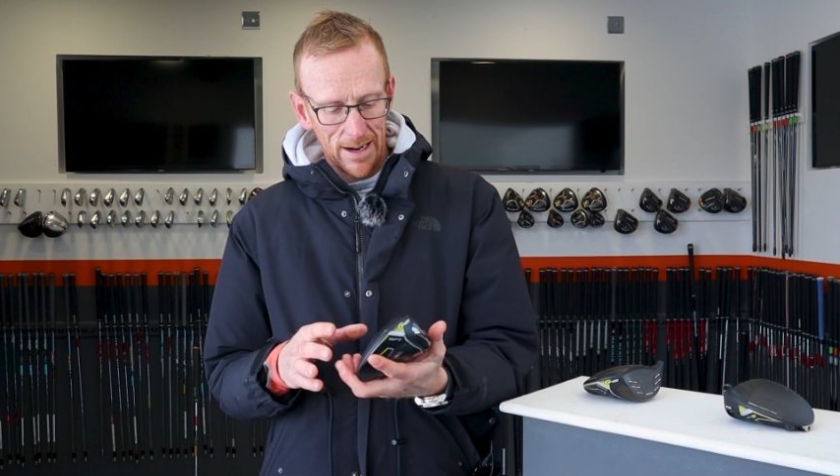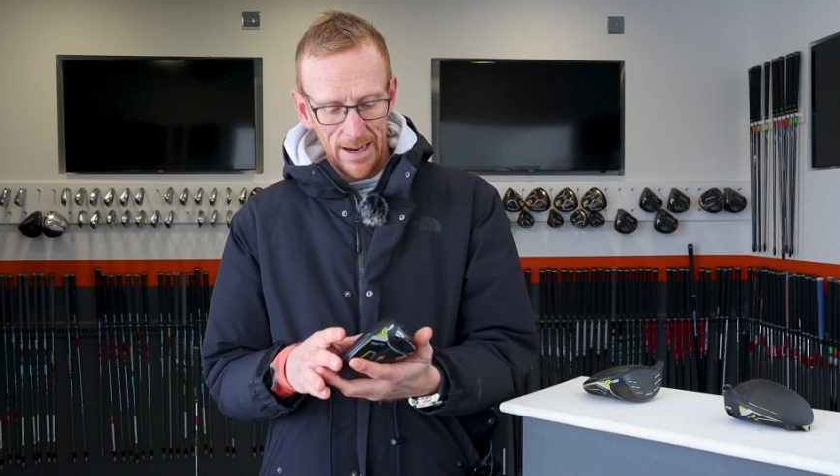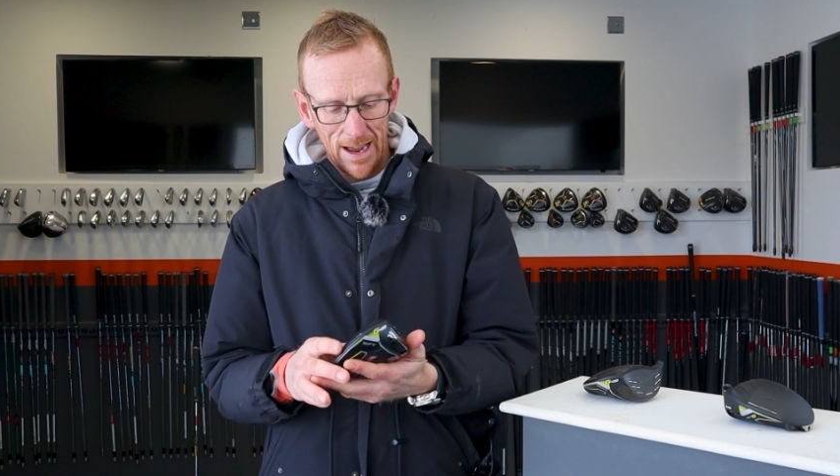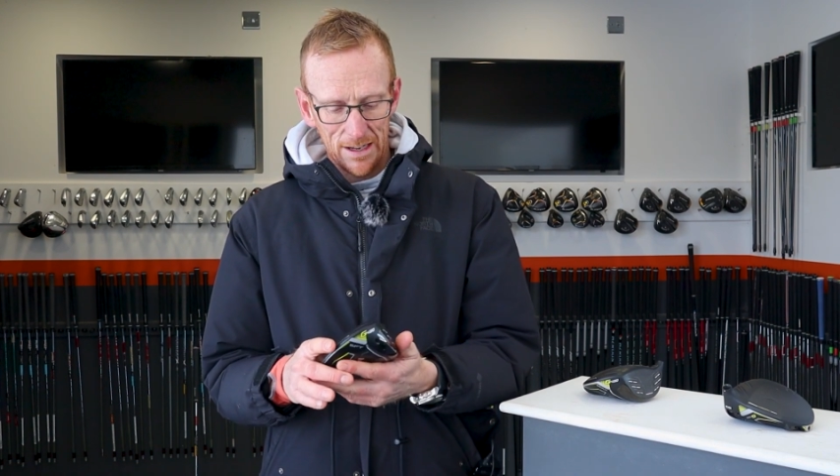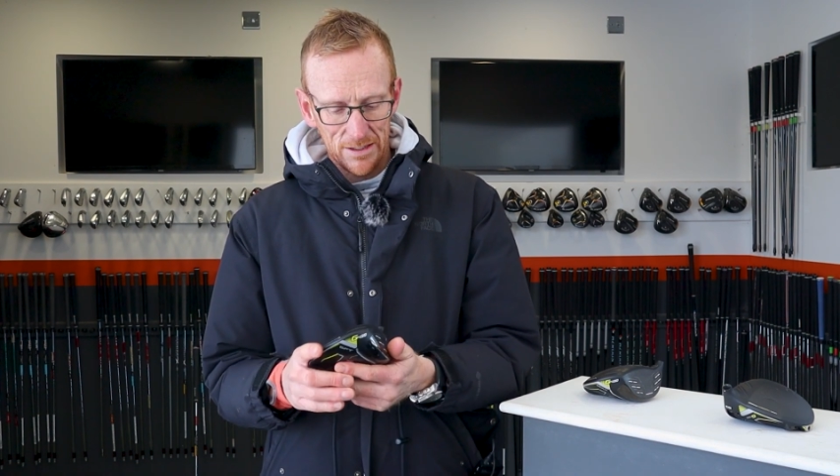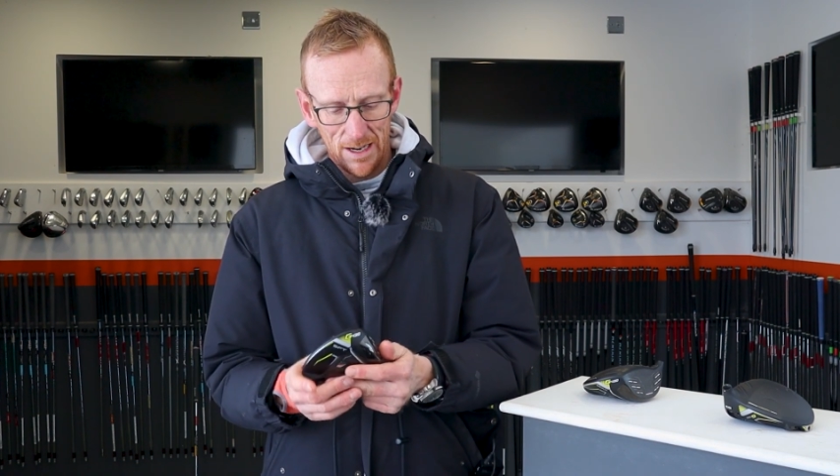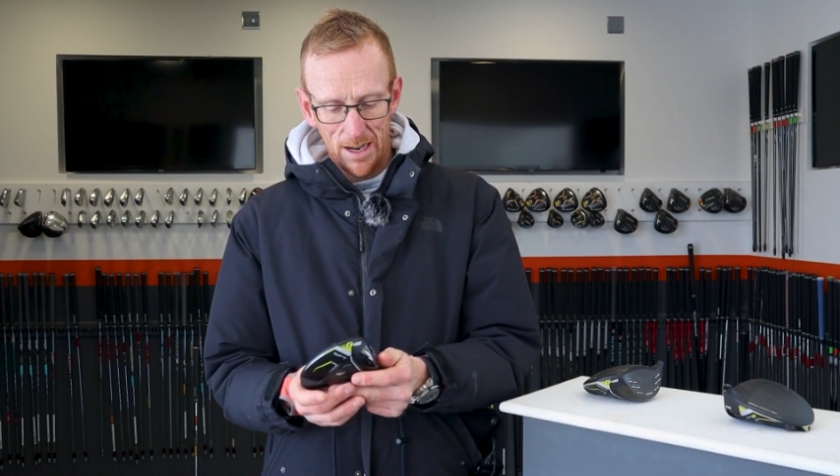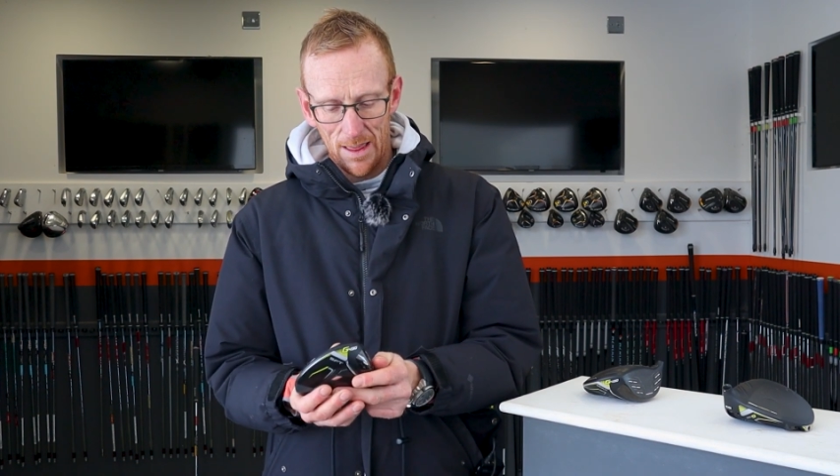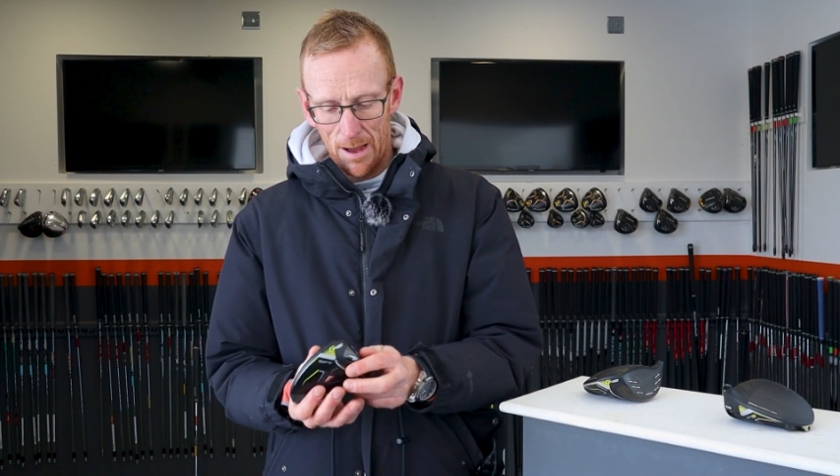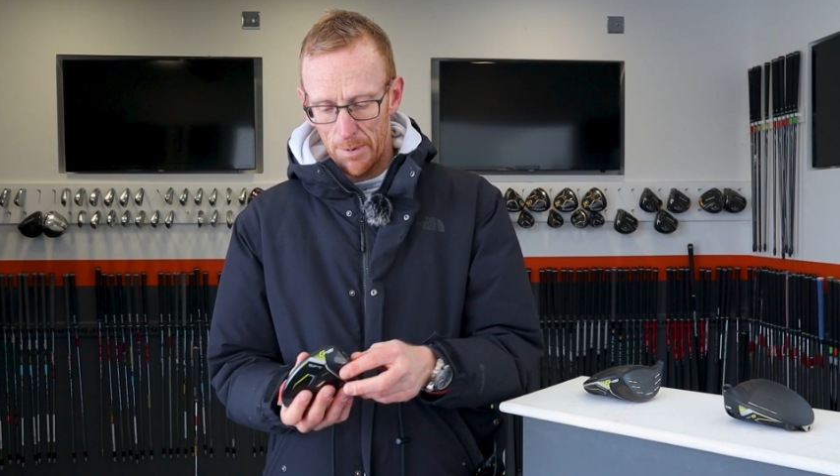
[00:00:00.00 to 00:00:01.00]
I can't see
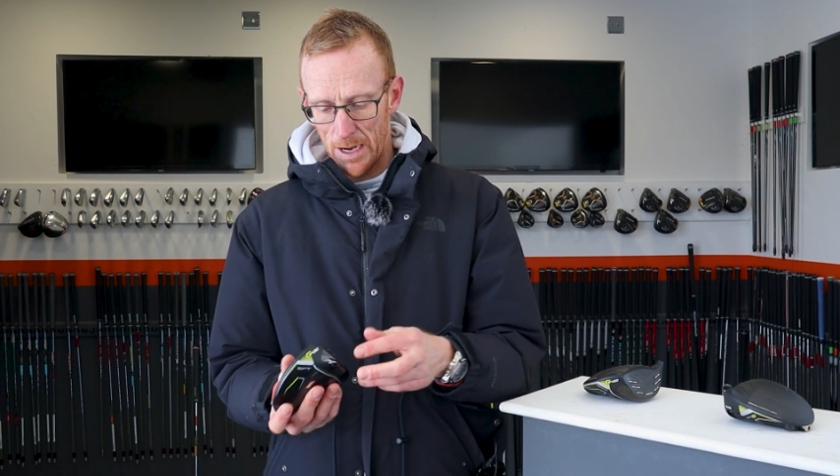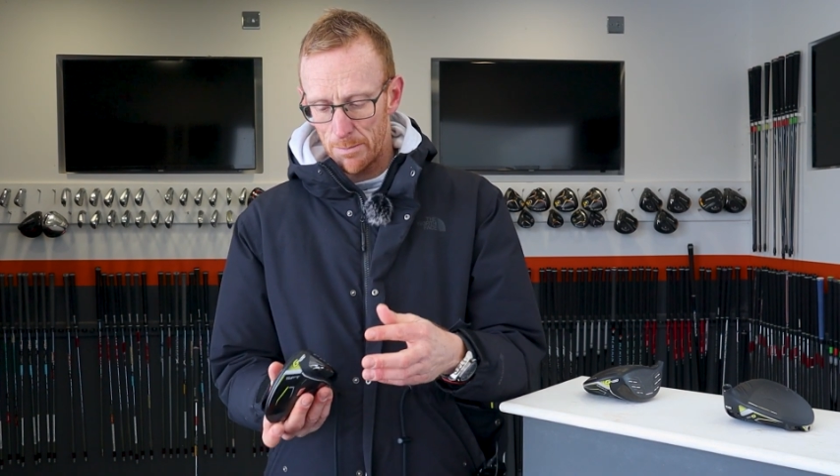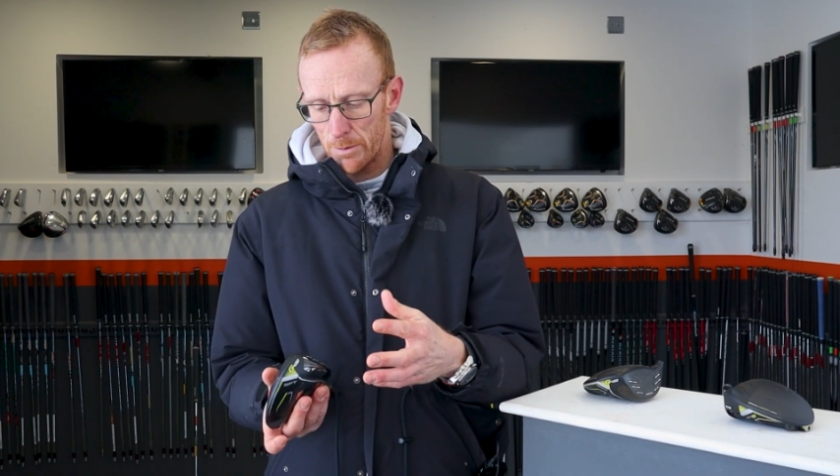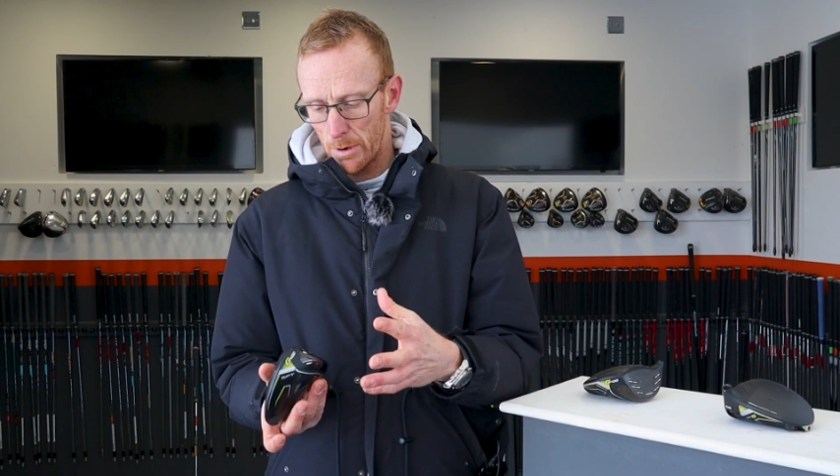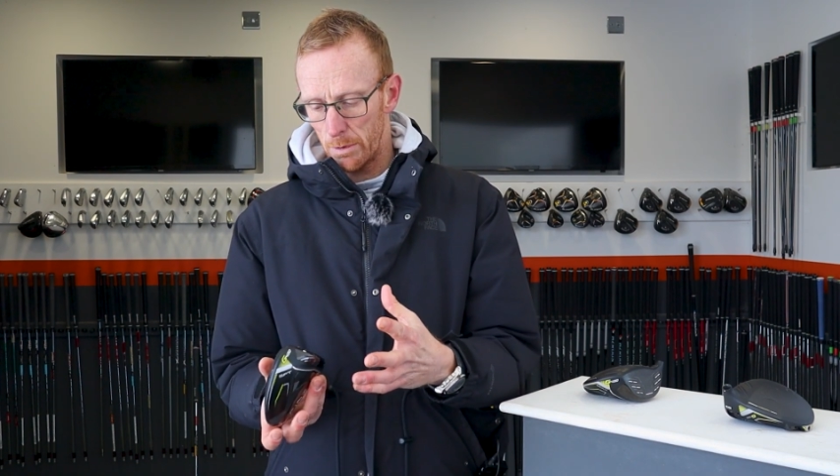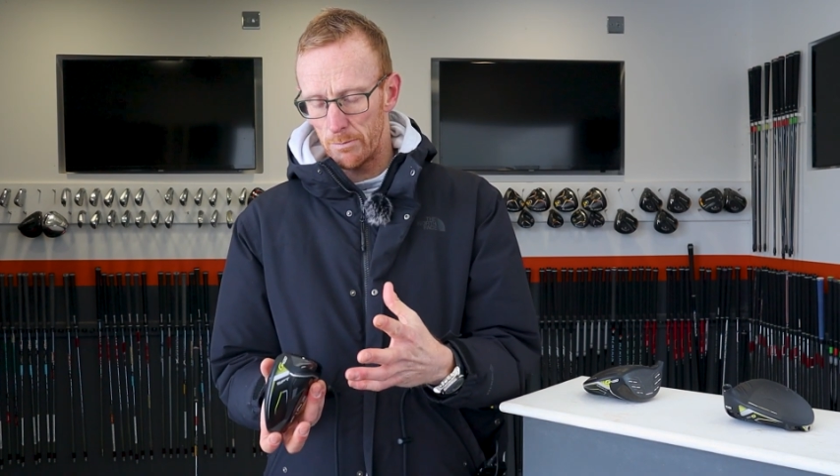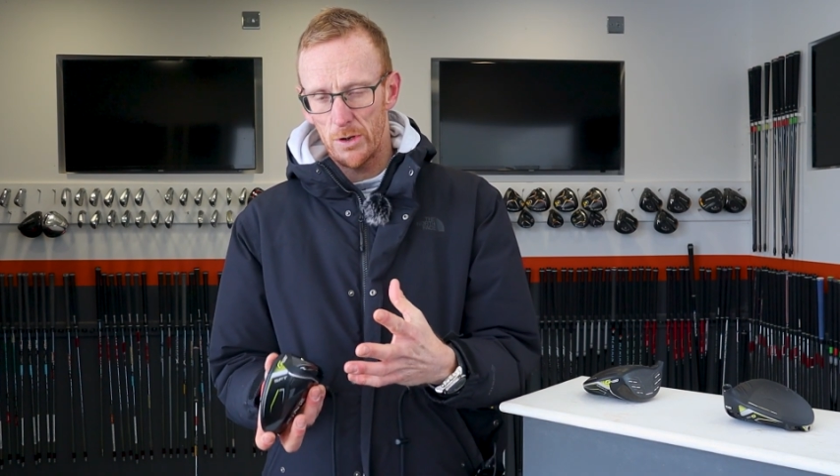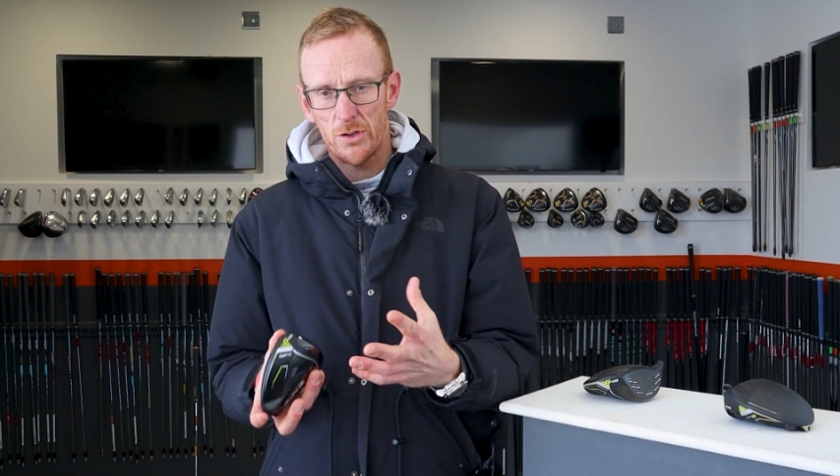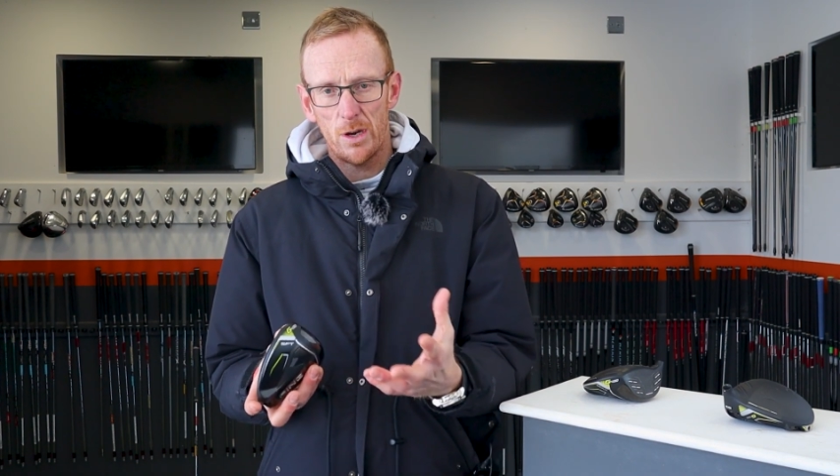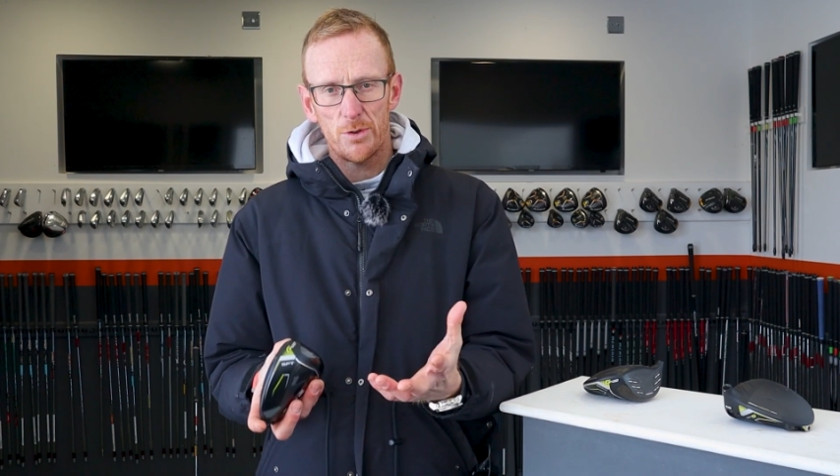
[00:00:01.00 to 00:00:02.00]
that being a problem,
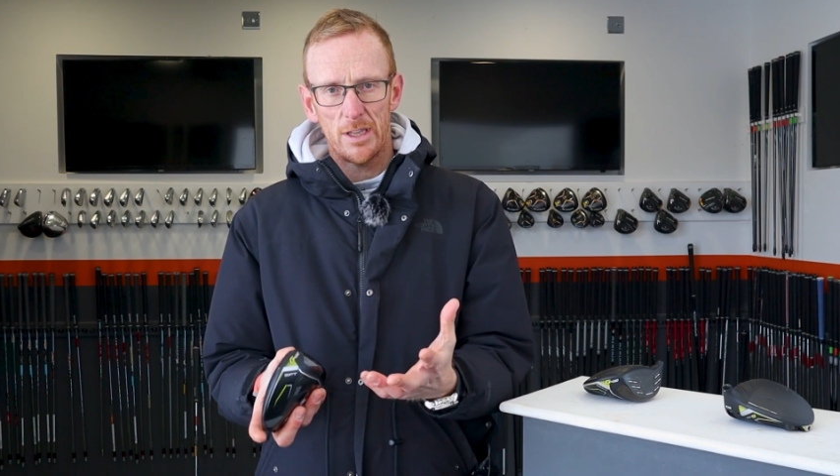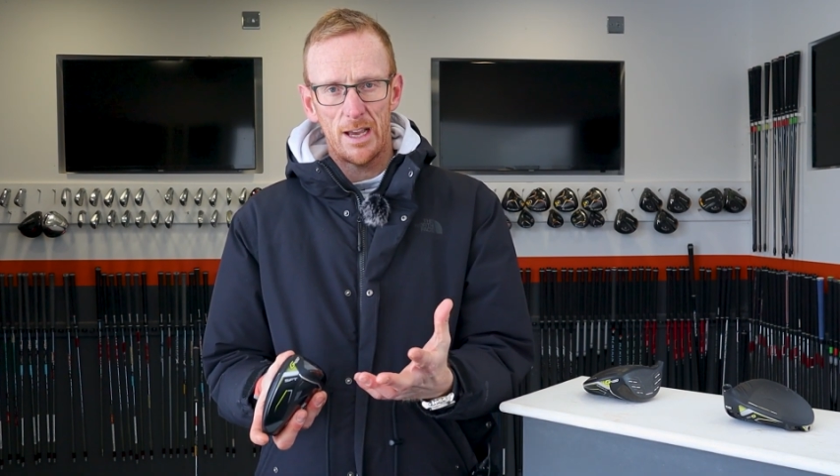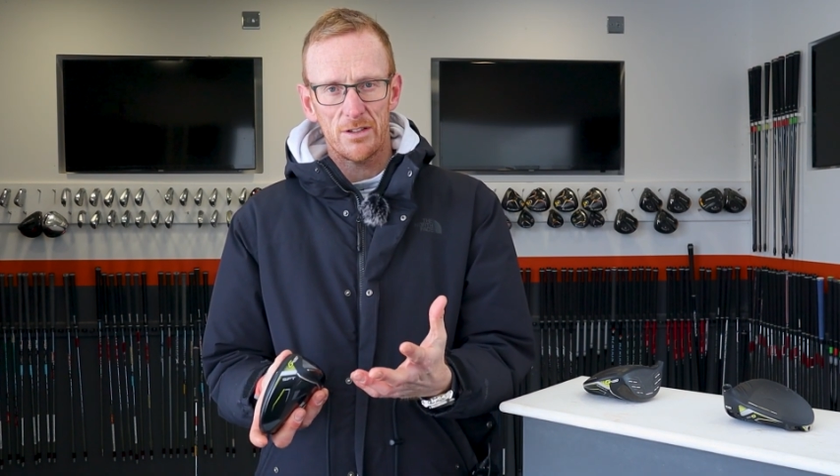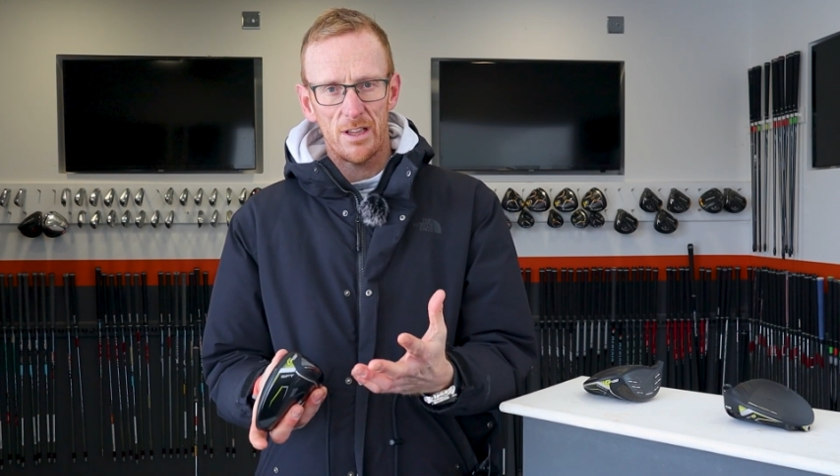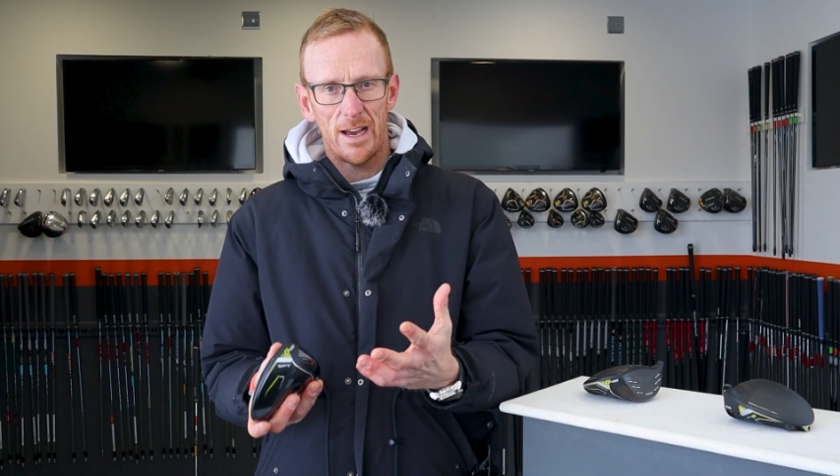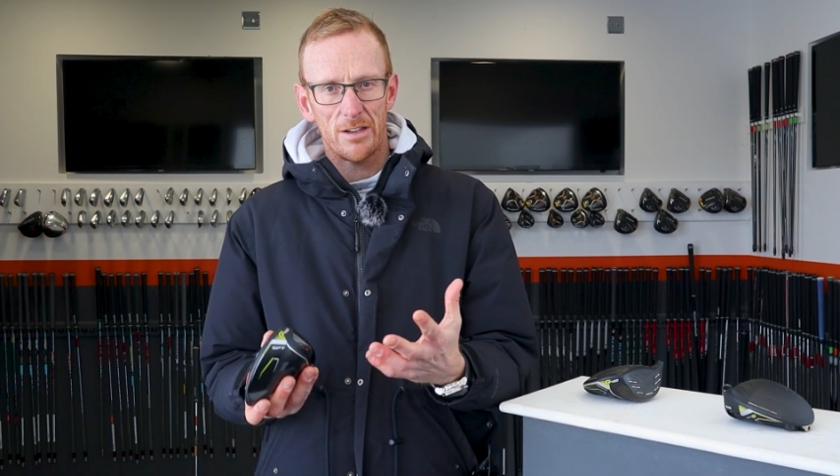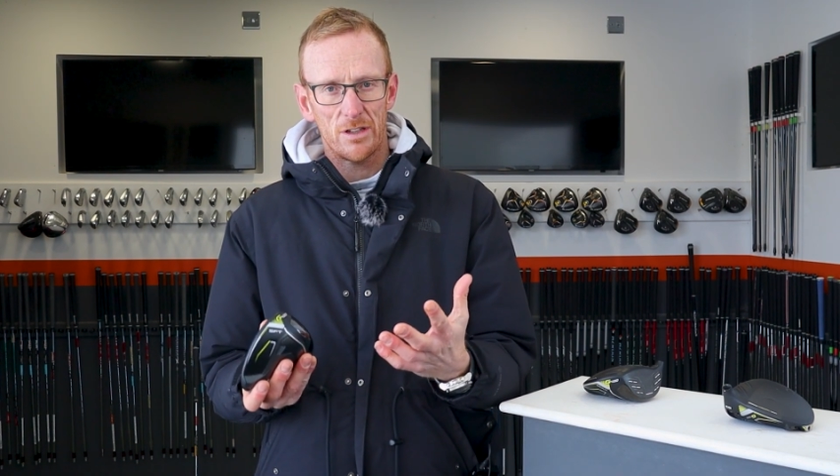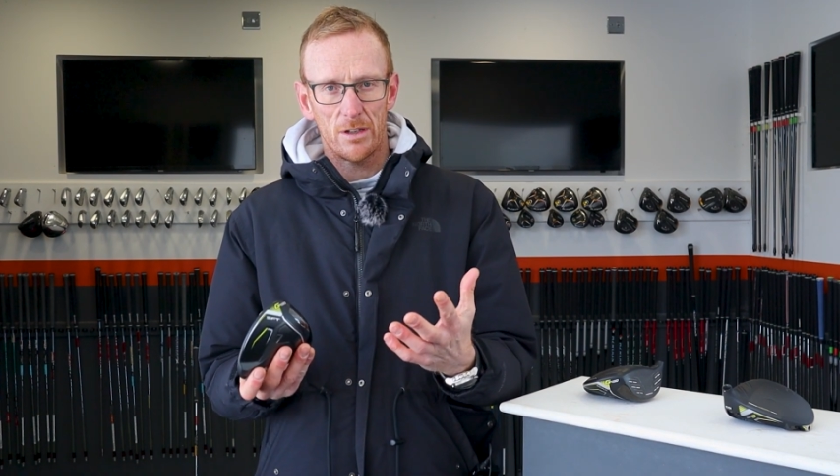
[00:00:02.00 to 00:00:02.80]
reducing that slice